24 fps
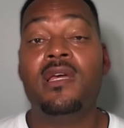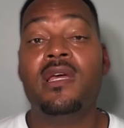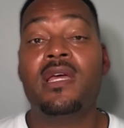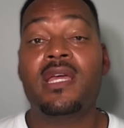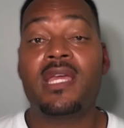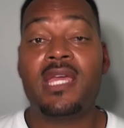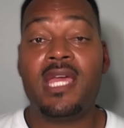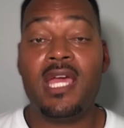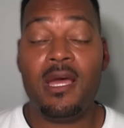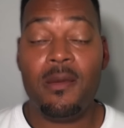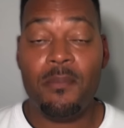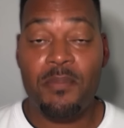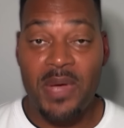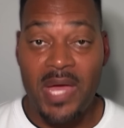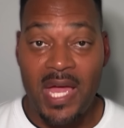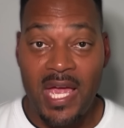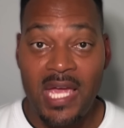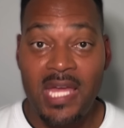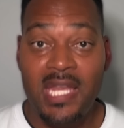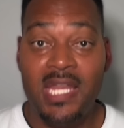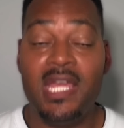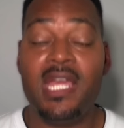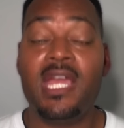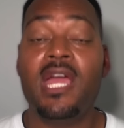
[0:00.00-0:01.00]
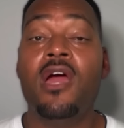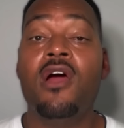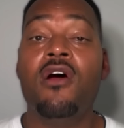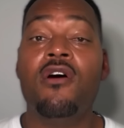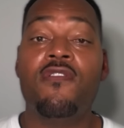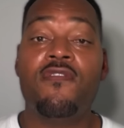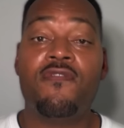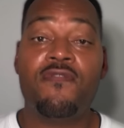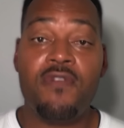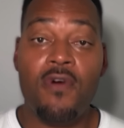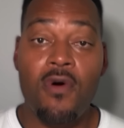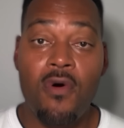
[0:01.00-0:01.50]
campaigning
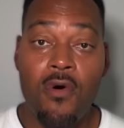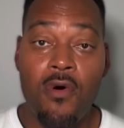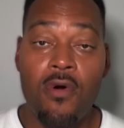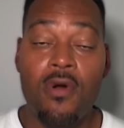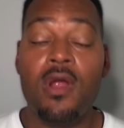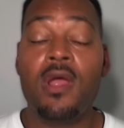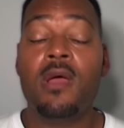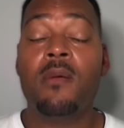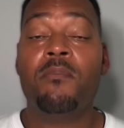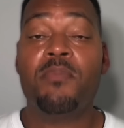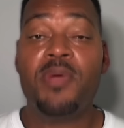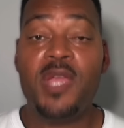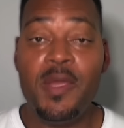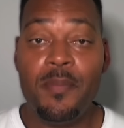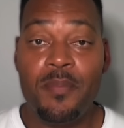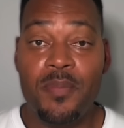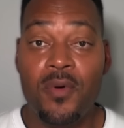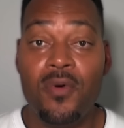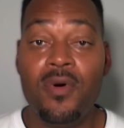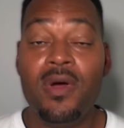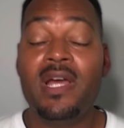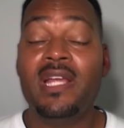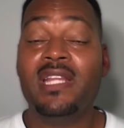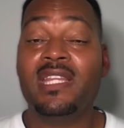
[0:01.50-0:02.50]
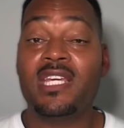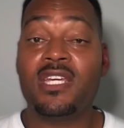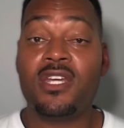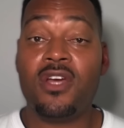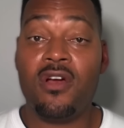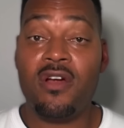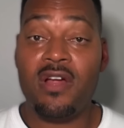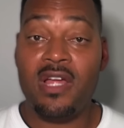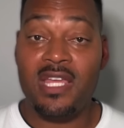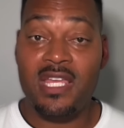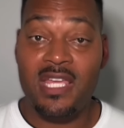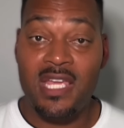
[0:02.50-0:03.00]
for people that
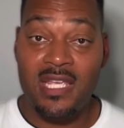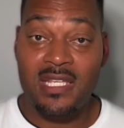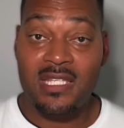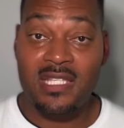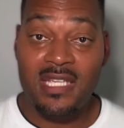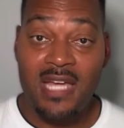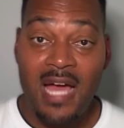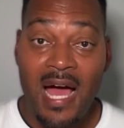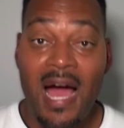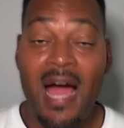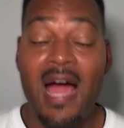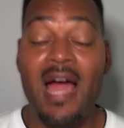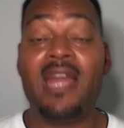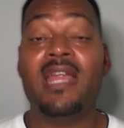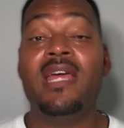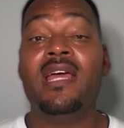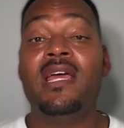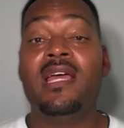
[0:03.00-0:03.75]
are against God,